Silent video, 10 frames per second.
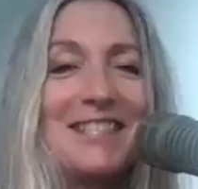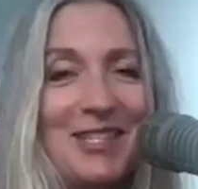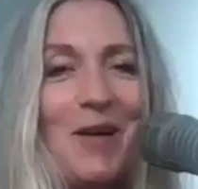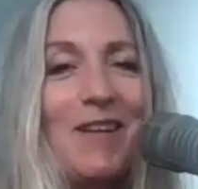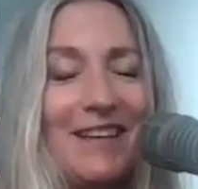
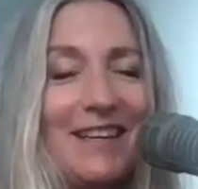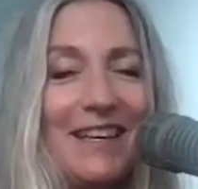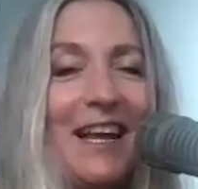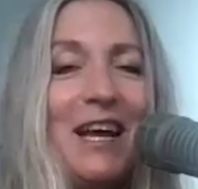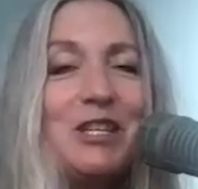Scarlett.
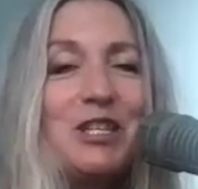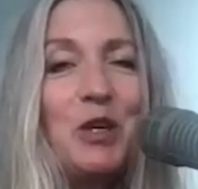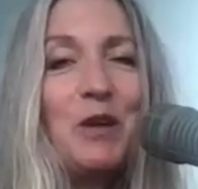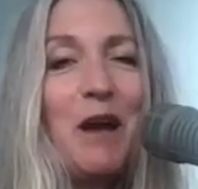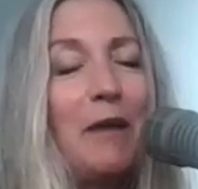
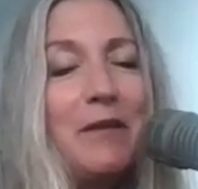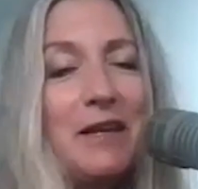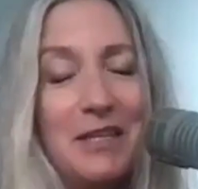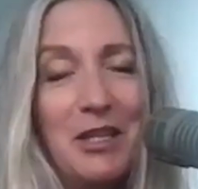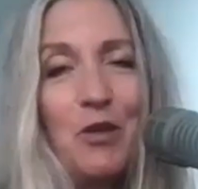
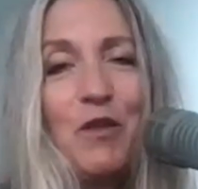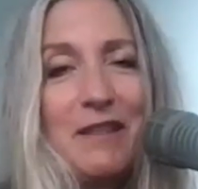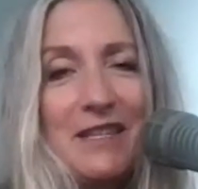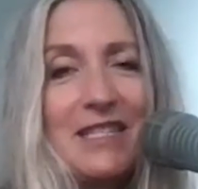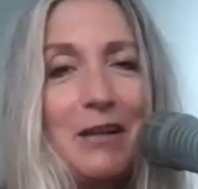You think
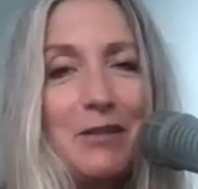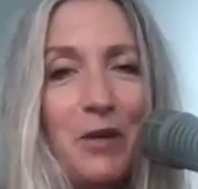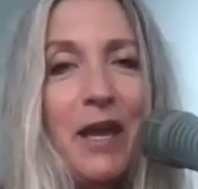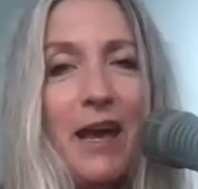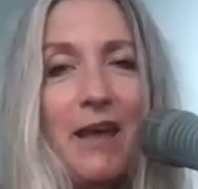this sounds
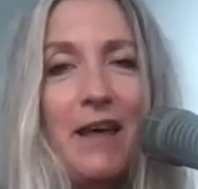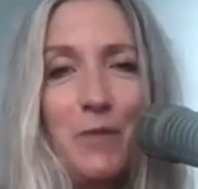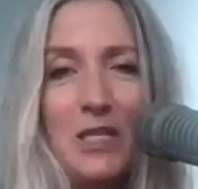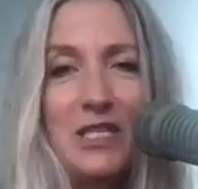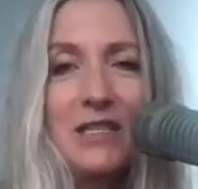okay then?
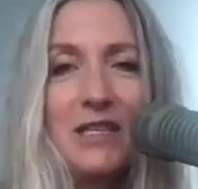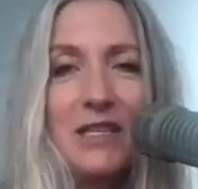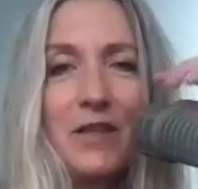We just leave it the